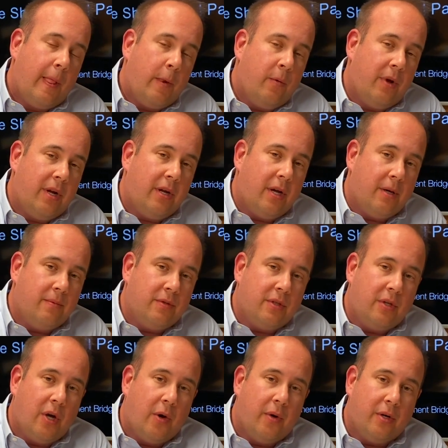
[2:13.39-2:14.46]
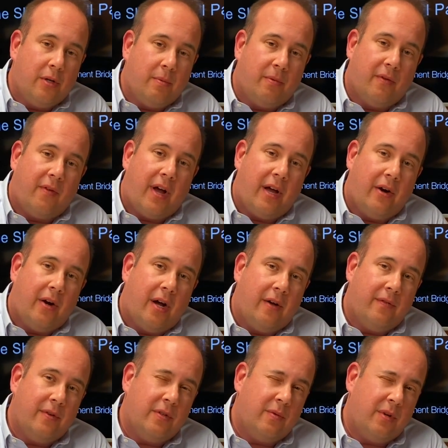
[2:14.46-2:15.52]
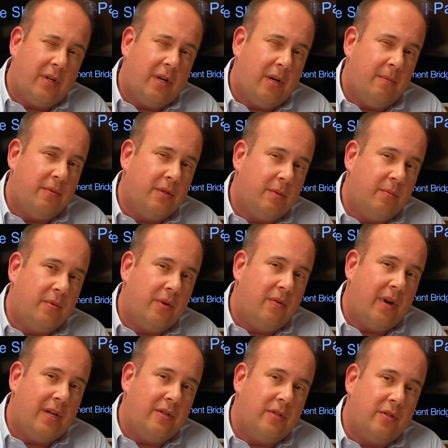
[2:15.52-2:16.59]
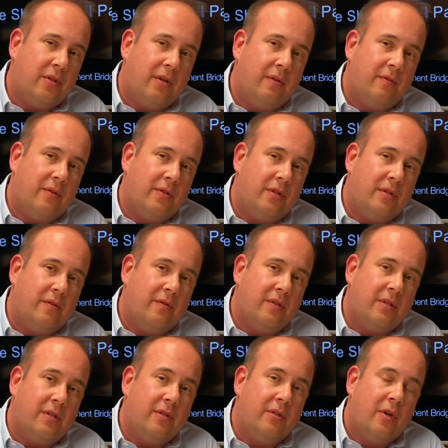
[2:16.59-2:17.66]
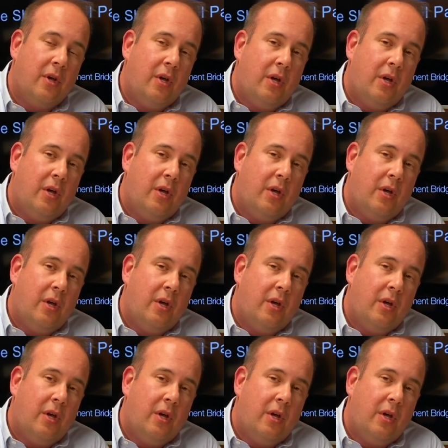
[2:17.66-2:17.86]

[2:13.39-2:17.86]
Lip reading: when it comes to going to the provider office, when it comes to pre-registering for services,